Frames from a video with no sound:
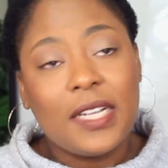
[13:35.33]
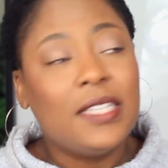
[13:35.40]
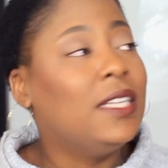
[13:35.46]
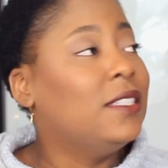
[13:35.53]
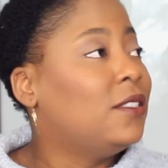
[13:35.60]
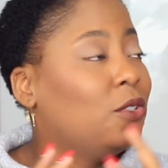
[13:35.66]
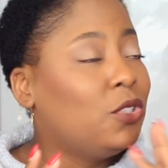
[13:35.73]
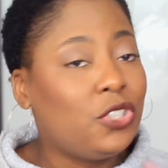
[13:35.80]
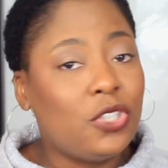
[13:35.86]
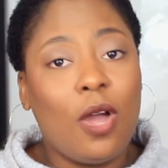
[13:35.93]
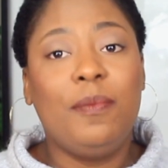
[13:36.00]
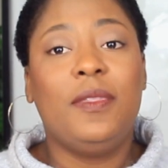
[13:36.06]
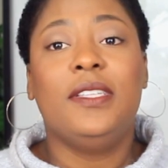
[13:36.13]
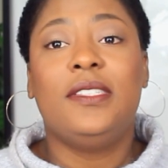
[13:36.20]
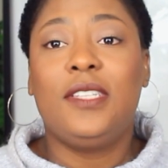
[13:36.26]
They still
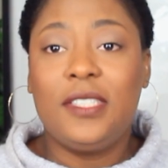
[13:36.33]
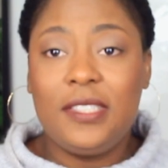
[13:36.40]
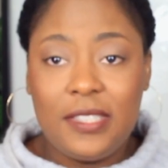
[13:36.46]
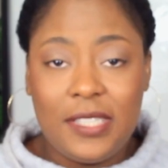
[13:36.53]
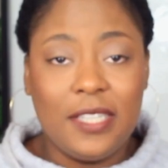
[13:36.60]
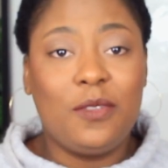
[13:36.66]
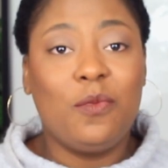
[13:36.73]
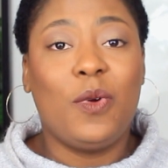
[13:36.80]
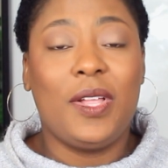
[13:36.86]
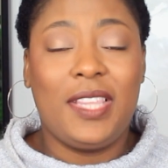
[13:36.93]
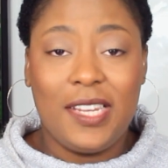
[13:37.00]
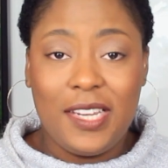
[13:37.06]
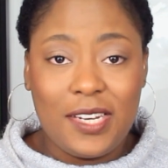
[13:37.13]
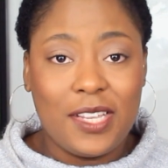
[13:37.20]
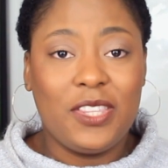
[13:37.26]
shopped, they still did what
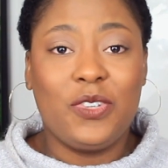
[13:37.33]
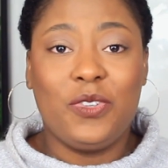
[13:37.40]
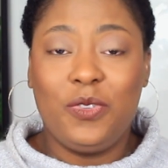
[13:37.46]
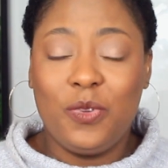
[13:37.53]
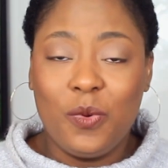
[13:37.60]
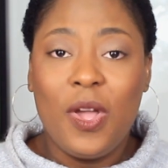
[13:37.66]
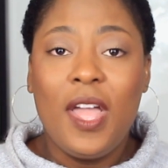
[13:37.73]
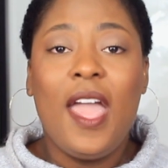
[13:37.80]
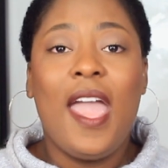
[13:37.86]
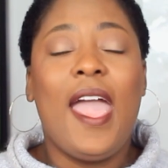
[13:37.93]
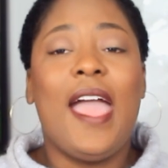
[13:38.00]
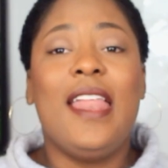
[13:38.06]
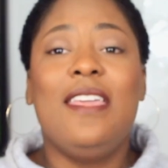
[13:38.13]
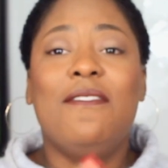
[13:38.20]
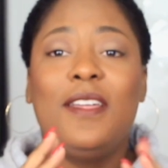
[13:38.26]
they needed to do.
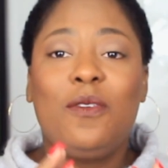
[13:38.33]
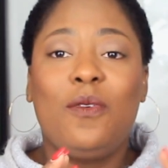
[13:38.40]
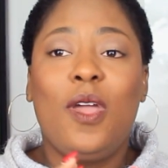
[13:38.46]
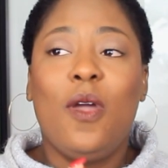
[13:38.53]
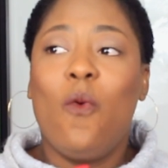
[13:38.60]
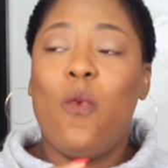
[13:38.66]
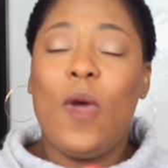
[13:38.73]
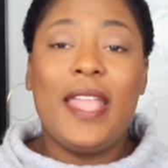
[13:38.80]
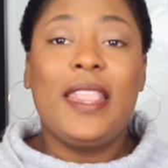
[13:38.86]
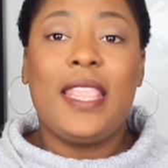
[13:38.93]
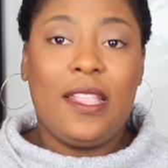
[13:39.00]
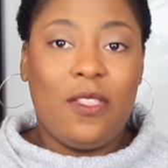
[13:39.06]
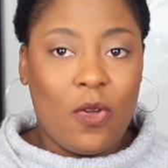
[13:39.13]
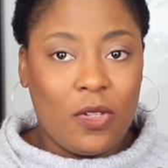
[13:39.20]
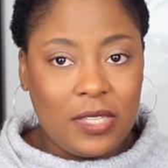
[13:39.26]
And even when
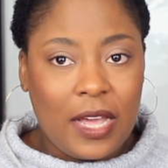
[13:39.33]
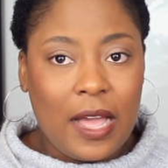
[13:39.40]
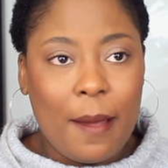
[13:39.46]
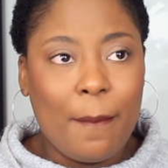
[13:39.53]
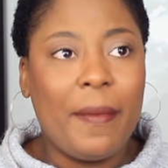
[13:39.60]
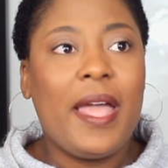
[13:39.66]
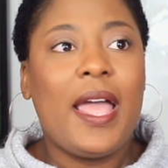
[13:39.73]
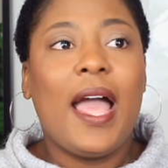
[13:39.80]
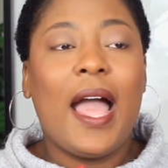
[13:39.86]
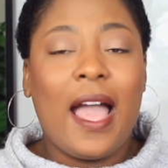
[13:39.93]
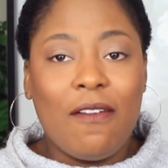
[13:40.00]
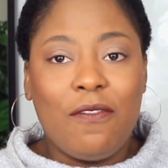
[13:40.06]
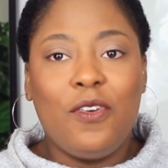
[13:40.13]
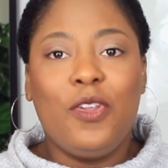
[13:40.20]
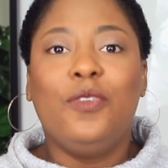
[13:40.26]
they don't come, I
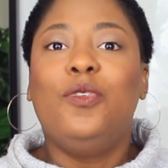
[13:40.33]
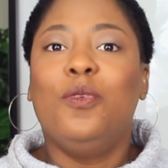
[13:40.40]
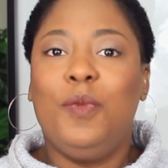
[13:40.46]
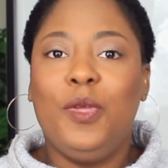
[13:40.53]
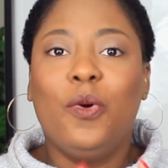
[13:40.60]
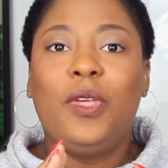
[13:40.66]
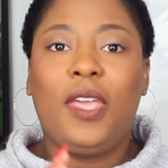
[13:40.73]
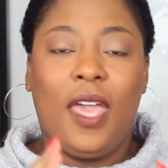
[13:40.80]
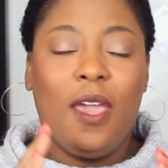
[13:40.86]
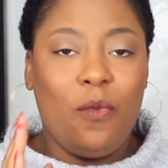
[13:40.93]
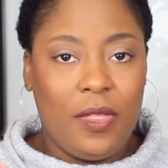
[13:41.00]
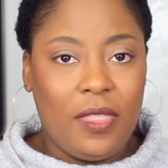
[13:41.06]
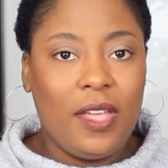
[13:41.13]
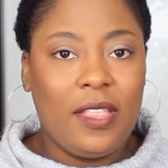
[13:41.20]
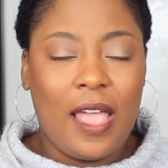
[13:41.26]
have learned to be okay
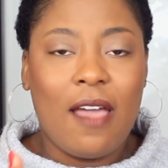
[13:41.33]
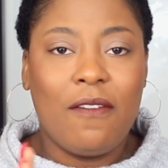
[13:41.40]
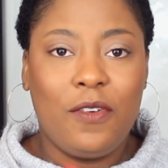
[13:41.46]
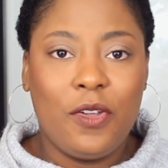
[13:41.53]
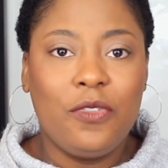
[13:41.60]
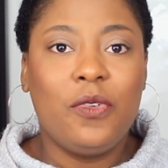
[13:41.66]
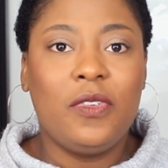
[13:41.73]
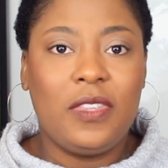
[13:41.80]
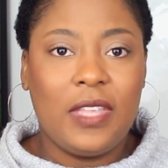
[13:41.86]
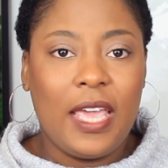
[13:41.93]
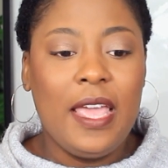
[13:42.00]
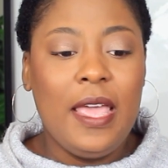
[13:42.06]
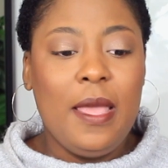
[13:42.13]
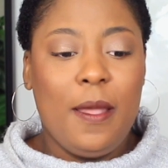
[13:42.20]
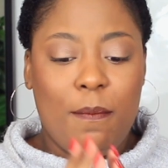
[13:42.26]
with it. I have learned to
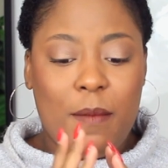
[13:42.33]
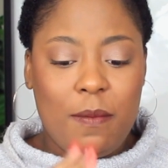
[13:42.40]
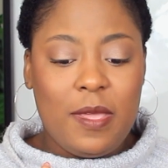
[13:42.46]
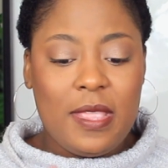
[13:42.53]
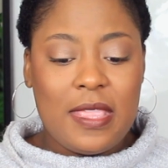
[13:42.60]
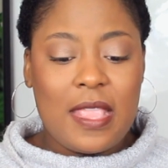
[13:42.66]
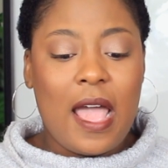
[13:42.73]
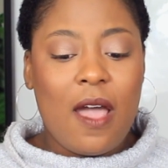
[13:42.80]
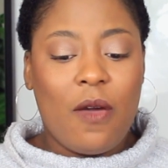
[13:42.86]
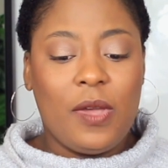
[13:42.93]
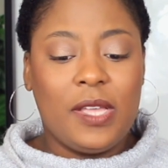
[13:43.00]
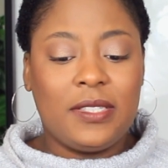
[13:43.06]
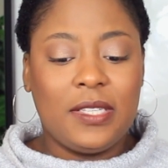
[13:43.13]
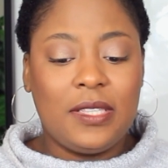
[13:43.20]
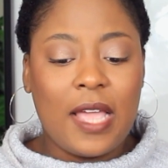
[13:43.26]
say, maybe now
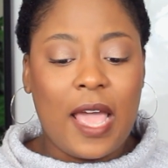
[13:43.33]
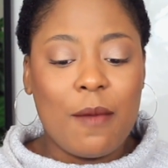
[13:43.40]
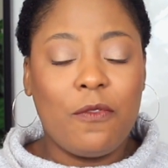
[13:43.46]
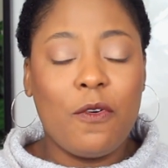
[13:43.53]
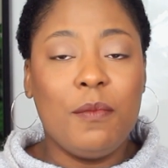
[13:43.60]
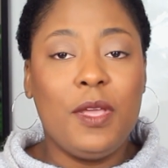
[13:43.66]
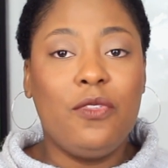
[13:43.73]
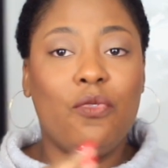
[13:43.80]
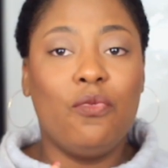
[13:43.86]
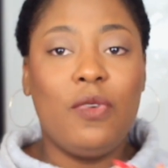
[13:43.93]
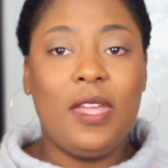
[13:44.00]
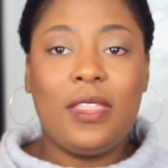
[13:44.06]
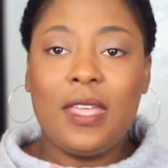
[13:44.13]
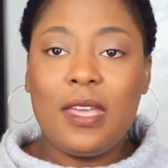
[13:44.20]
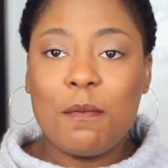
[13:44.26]
is the time for me to
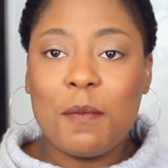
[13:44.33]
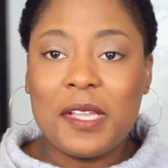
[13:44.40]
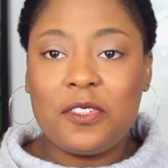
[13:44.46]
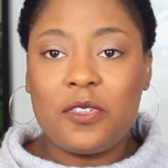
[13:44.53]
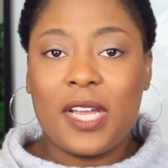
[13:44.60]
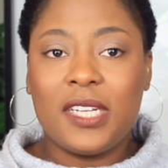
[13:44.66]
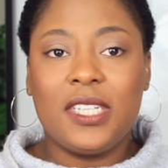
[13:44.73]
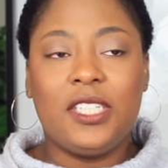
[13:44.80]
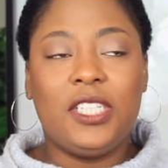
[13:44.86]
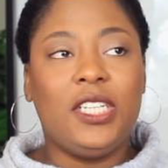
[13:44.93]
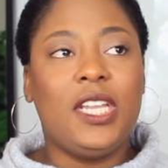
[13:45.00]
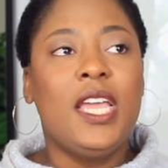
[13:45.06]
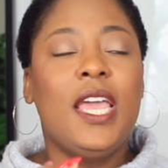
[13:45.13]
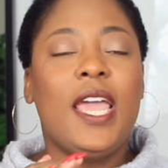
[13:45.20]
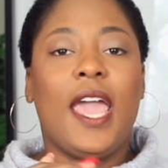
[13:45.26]
rethink my
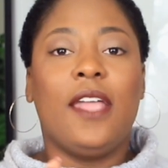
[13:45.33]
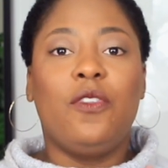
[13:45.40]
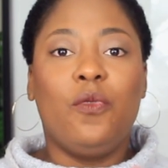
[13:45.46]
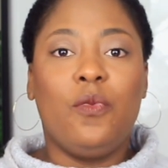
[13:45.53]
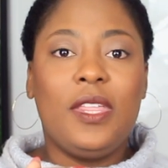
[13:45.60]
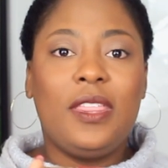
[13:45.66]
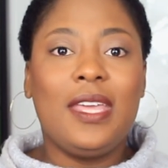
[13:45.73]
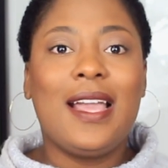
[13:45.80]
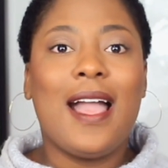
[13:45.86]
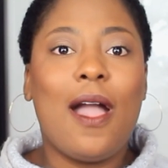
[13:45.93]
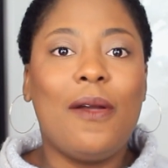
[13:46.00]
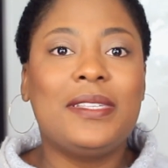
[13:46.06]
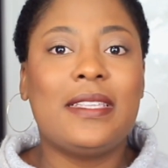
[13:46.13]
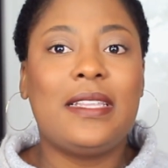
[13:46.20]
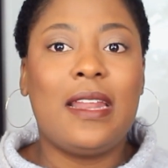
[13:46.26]
strategy and to rethink
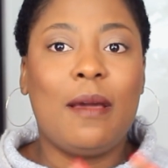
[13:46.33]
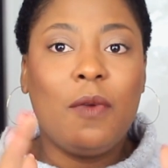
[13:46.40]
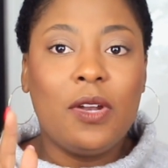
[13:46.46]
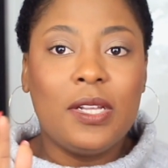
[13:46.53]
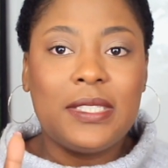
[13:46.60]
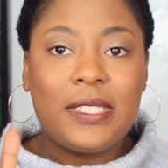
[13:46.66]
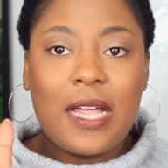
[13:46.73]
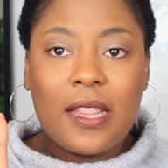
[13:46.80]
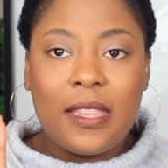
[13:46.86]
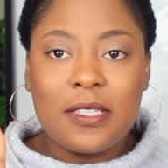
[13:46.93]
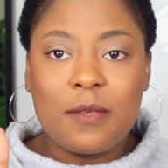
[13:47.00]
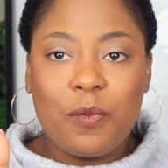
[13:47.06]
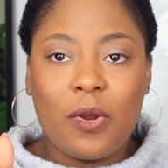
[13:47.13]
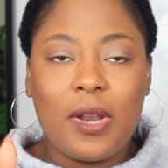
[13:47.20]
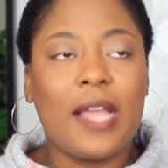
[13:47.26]
how is it that I'm going to sell
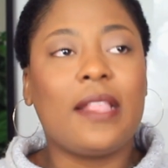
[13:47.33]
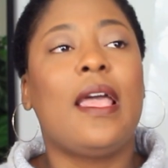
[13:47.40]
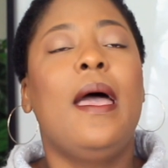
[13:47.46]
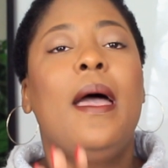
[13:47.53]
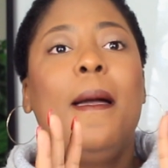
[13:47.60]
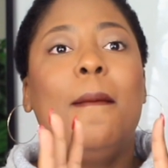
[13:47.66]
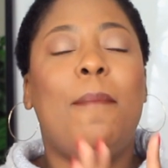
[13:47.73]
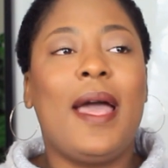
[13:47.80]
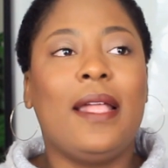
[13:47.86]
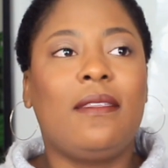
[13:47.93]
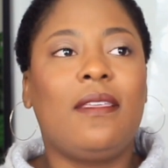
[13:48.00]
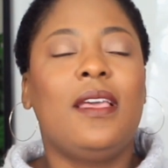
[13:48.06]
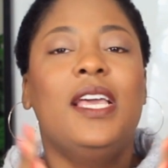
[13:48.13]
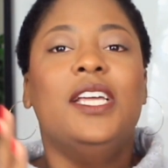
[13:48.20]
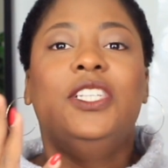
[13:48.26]
this product.
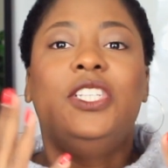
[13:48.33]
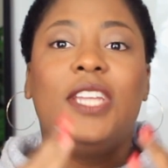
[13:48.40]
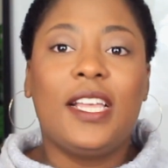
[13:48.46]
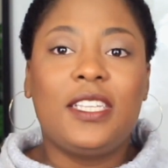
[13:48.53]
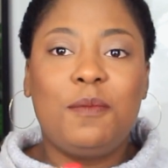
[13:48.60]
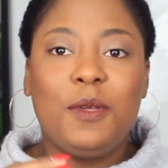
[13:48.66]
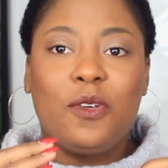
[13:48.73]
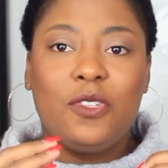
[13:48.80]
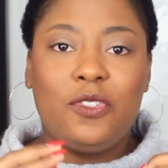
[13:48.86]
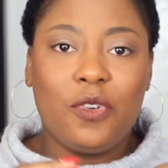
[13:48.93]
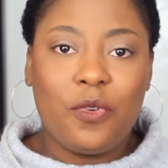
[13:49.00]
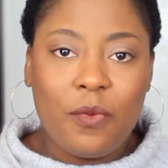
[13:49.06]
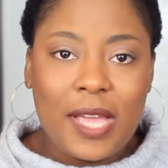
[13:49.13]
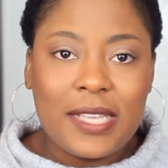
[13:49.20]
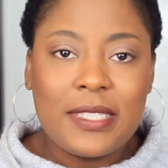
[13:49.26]
But just because
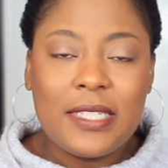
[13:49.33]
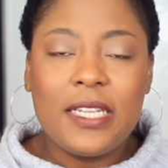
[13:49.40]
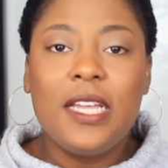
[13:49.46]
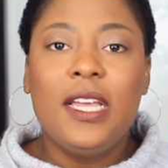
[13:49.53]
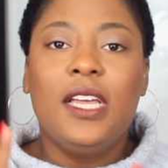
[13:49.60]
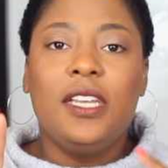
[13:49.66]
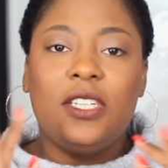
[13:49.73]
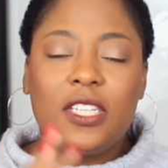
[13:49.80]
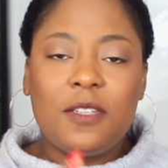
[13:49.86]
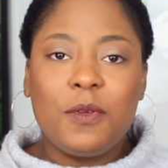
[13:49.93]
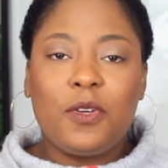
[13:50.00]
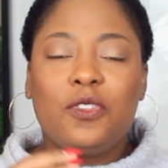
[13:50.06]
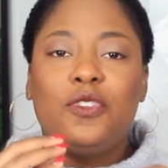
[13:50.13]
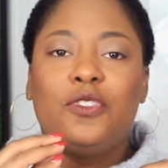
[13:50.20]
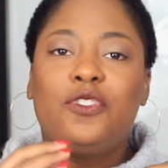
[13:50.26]
you're resting, just
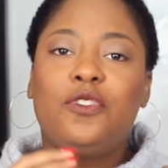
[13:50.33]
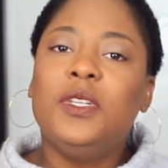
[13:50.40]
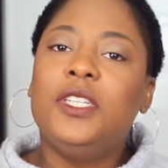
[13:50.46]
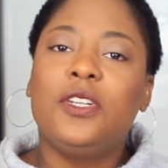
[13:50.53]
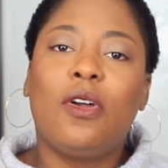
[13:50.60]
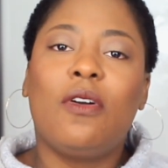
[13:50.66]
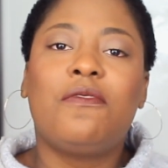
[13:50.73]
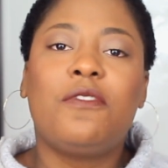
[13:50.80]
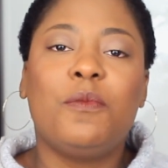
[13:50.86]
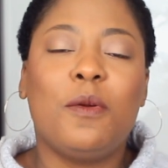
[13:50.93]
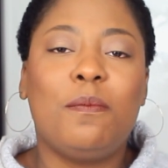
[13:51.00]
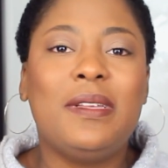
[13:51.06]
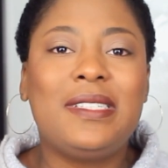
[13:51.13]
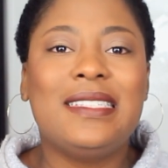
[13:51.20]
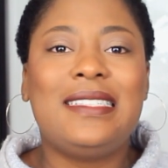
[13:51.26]
because you're switching off from your
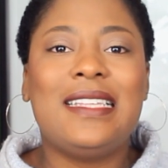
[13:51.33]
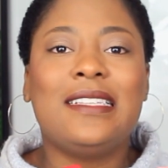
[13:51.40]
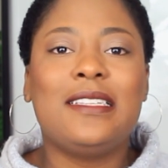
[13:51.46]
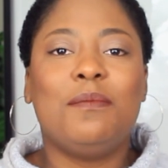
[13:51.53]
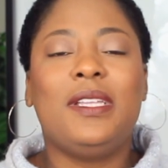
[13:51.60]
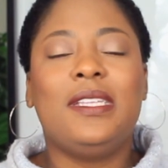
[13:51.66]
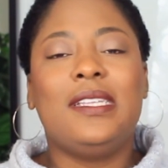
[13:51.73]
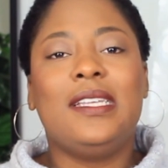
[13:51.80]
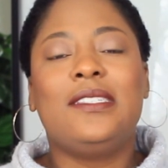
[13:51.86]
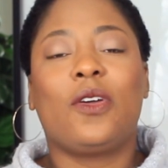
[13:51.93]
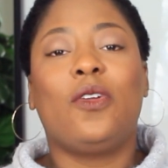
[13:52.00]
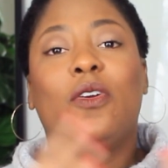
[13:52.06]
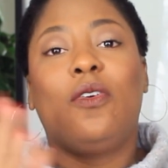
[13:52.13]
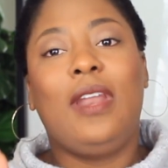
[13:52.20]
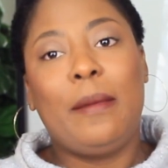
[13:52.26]
business doesn't mean it's
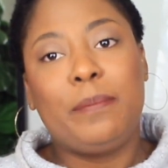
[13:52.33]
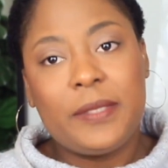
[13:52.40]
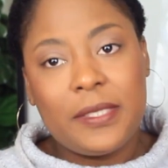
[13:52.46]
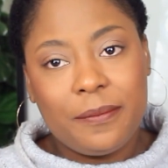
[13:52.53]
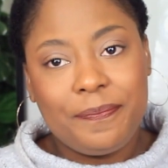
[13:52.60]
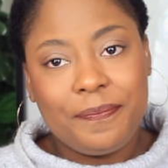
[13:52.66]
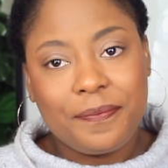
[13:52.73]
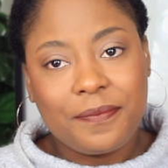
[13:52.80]
going to collapse.